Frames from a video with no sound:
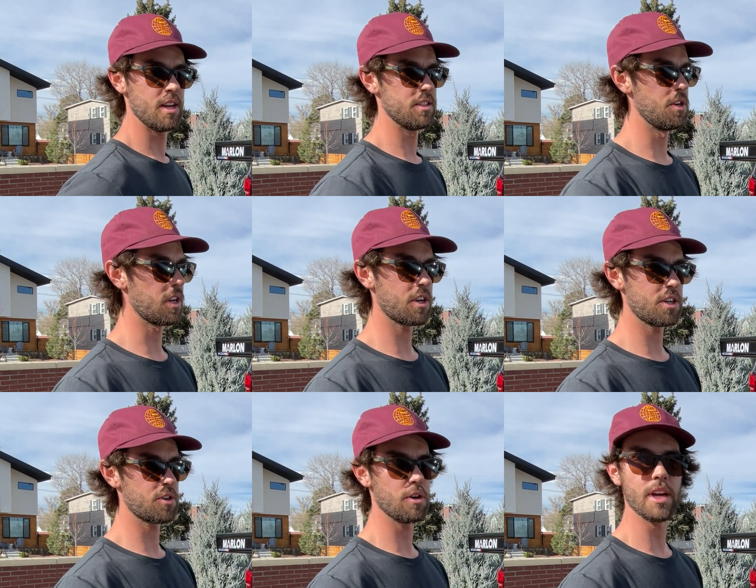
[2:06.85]
so you can
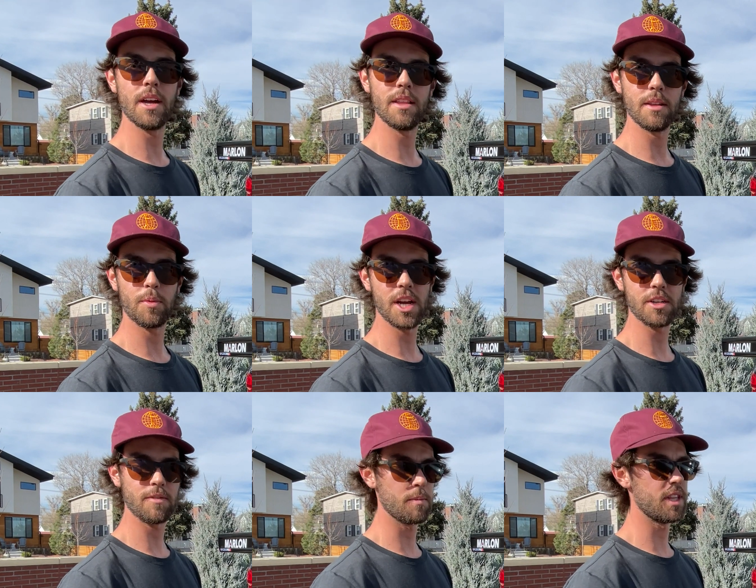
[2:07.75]
control the
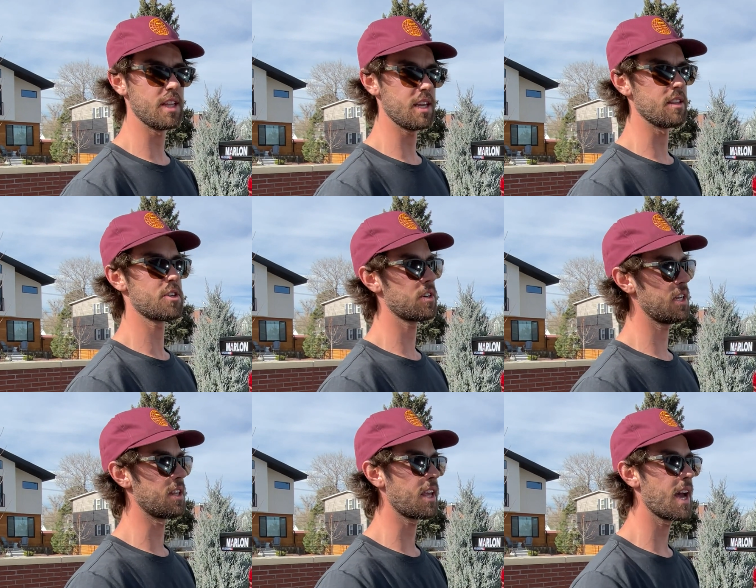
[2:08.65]
pressure from in
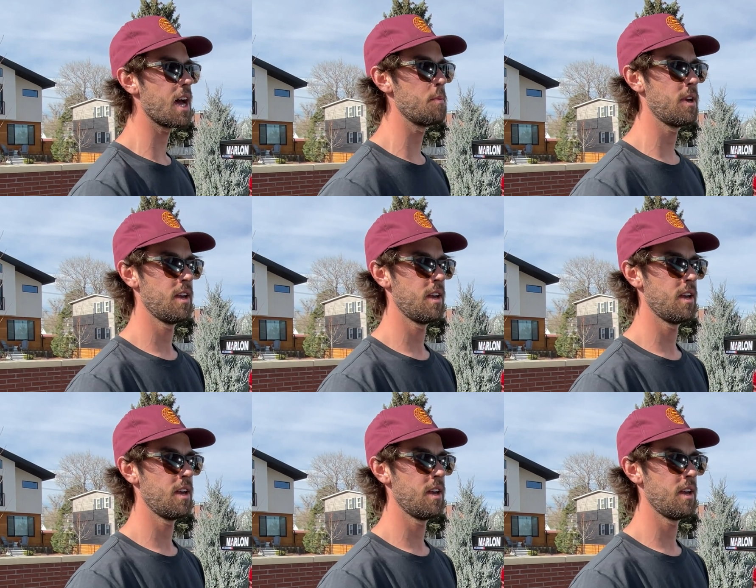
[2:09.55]
the cab,